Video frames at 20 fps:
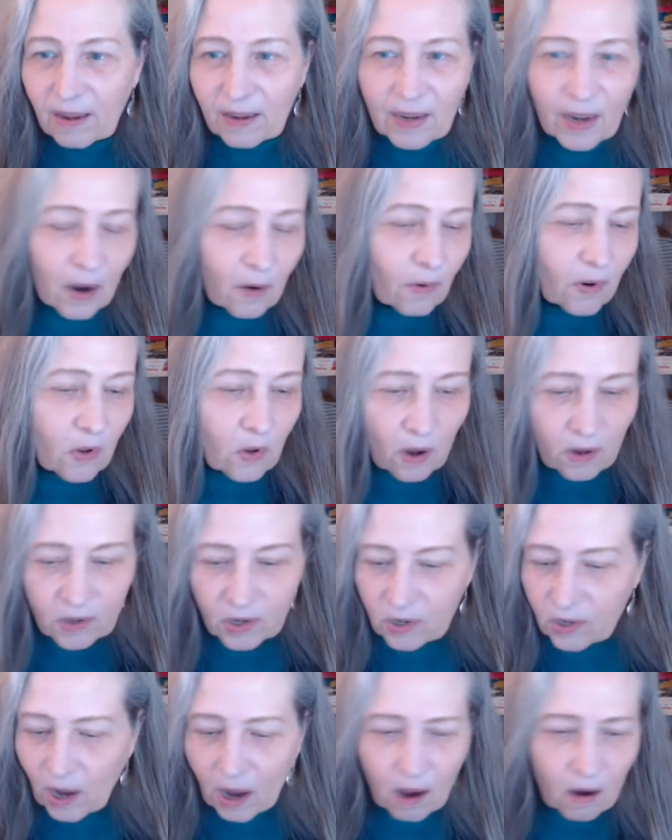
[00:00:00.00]
you know, was
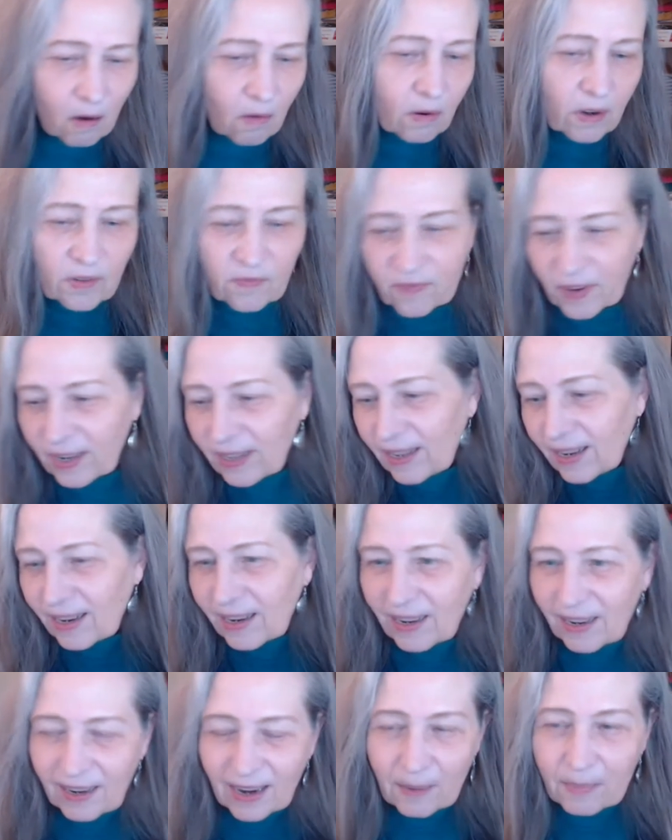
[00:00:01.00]
just always
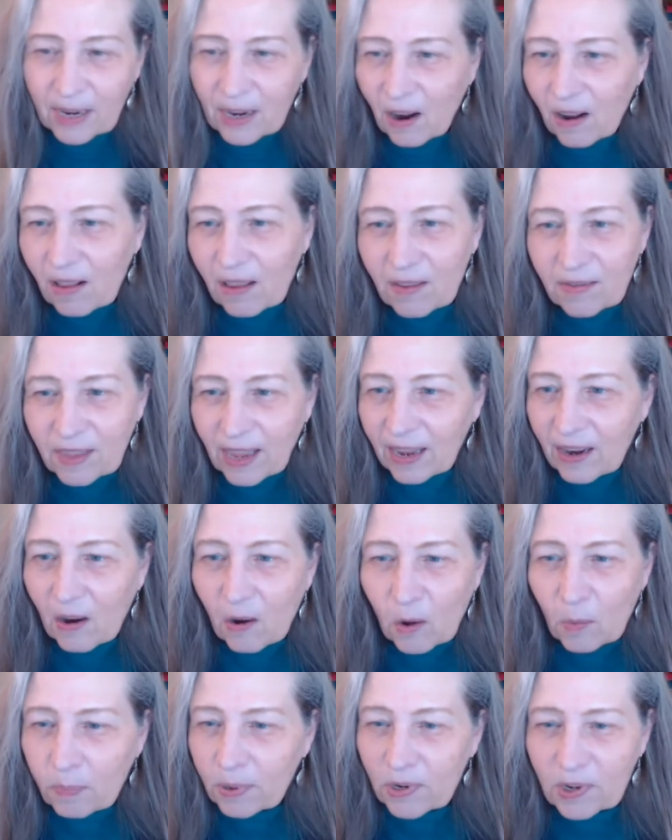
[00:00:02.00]
friendly. And I mean, all of that
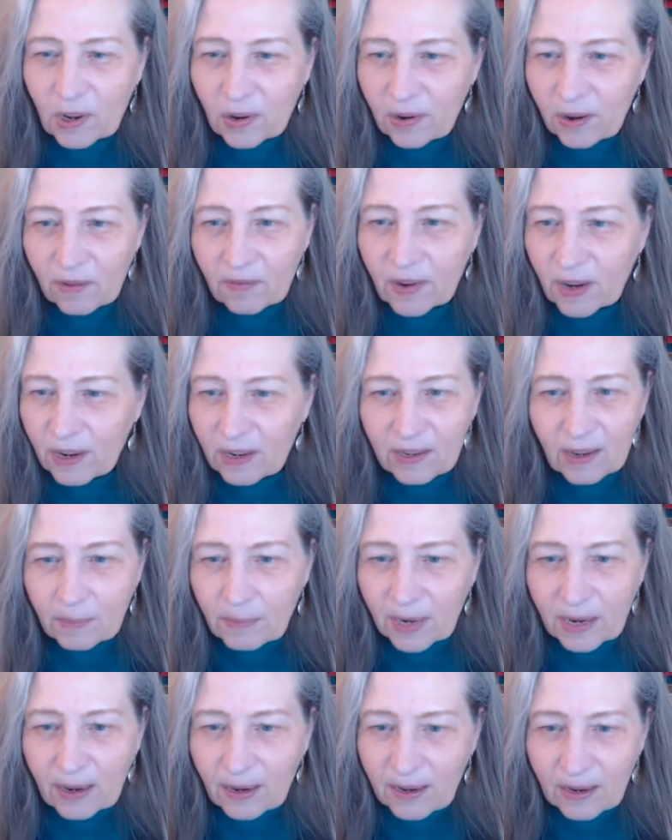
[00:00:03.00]
whole persona of his, I
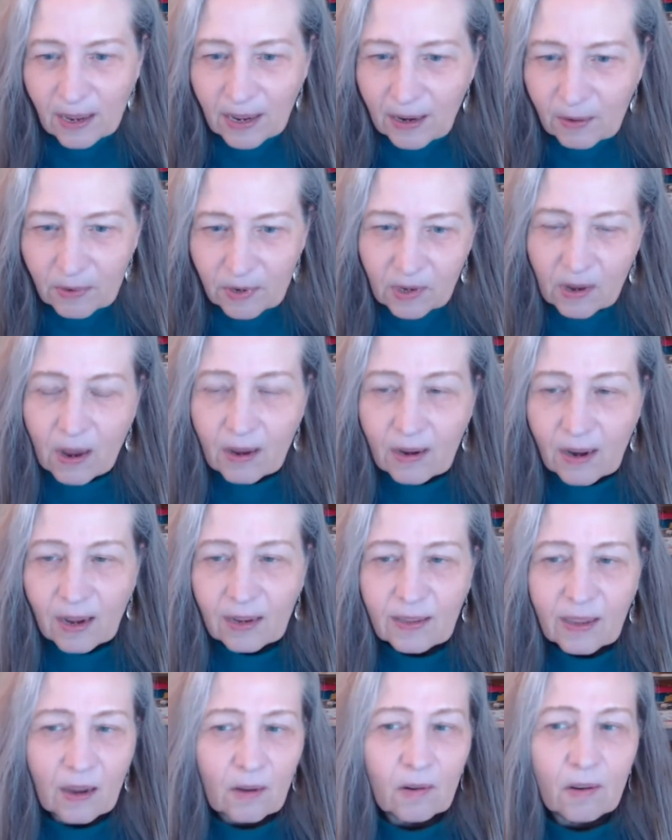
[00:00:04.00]
mean, it was on
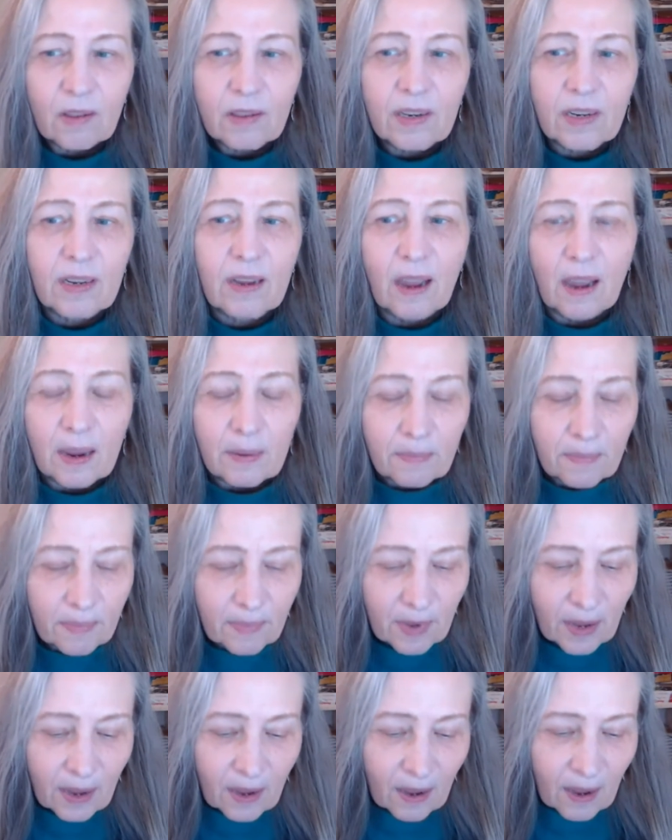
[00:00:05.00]
like that all the time.
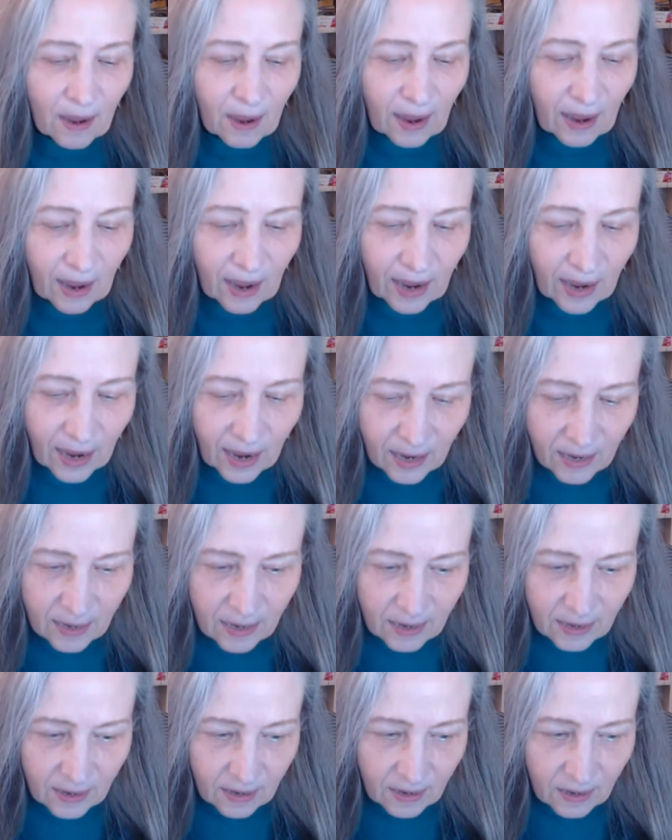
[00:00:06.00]

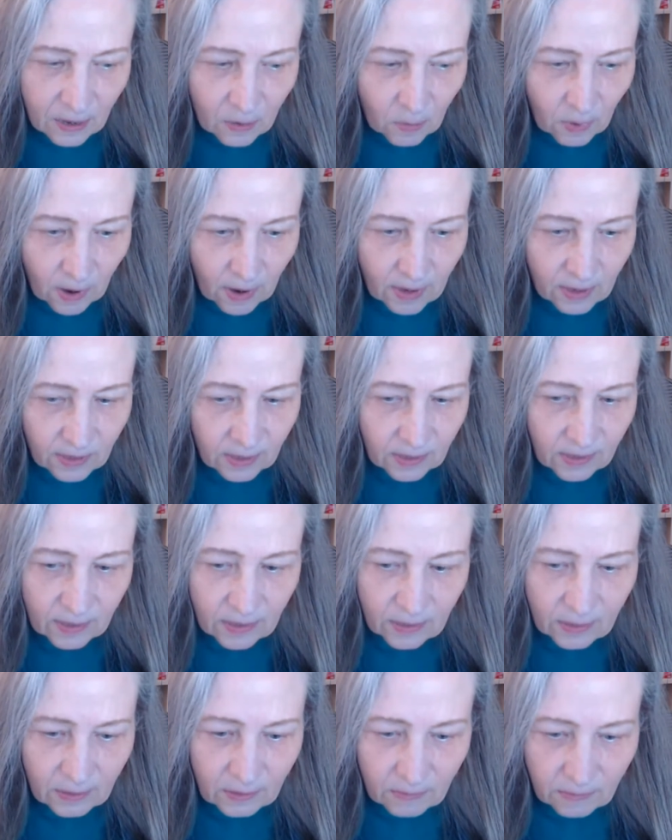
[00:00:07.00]
And he
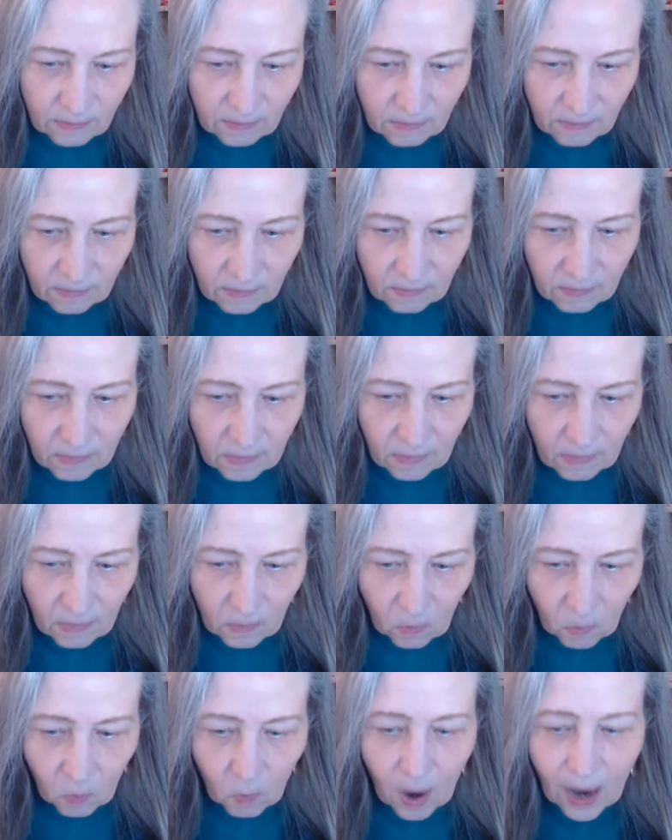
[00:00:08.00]
was
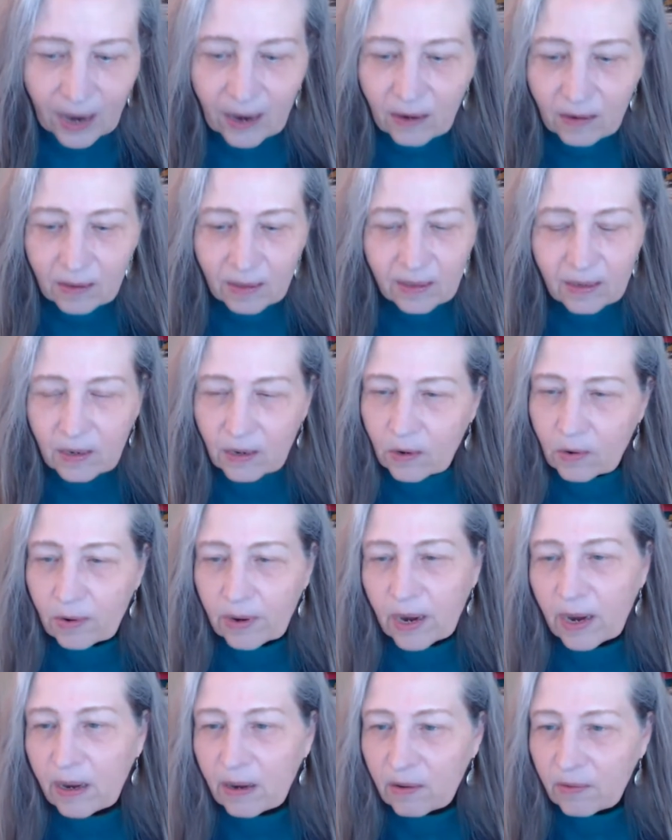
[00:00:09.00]
wildly
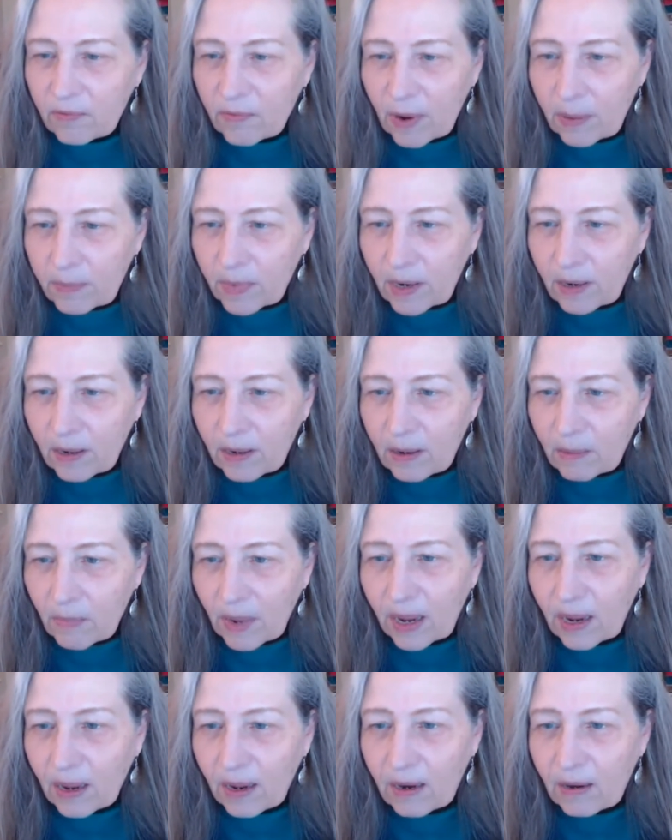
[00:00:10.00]
creative. I mean, the
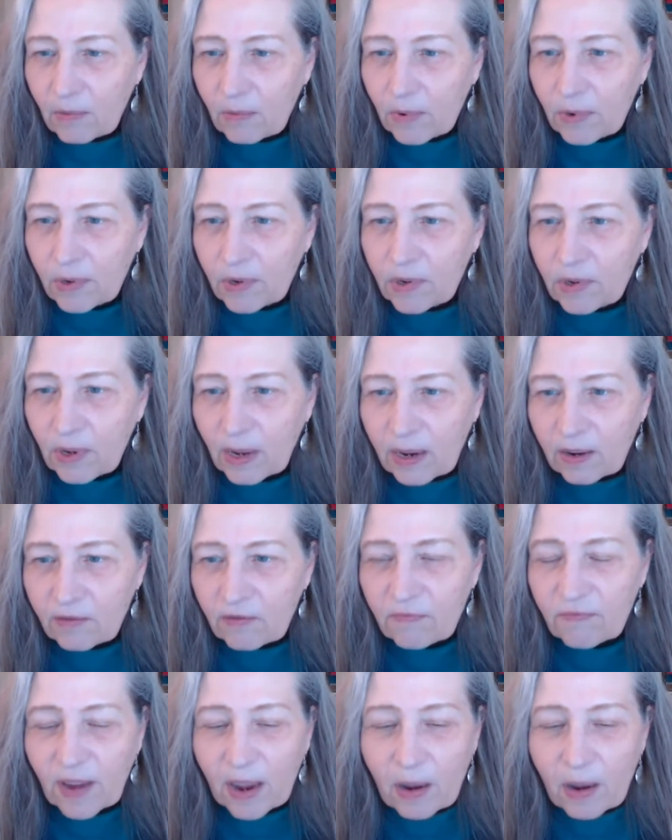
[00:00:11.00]
man was a